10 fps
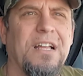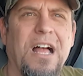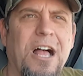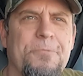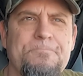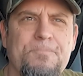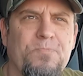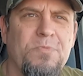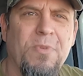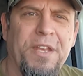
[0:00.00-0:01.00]
Uh,
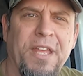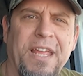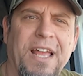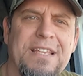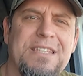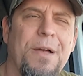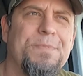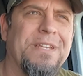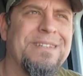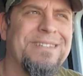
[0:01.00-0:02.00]
Monday, I
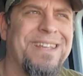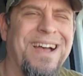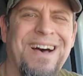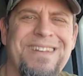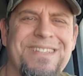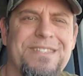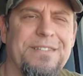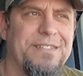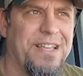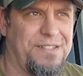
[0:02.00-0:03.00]
stopped in
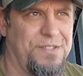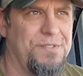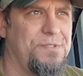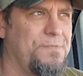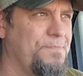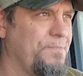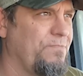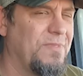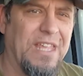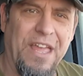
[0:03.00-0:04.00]
D'Hanis, Texas
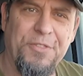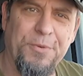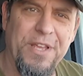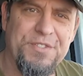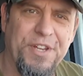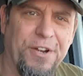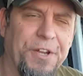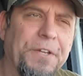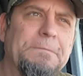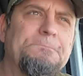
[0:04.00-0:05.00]
at the rest
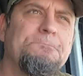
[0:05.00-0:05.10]
area.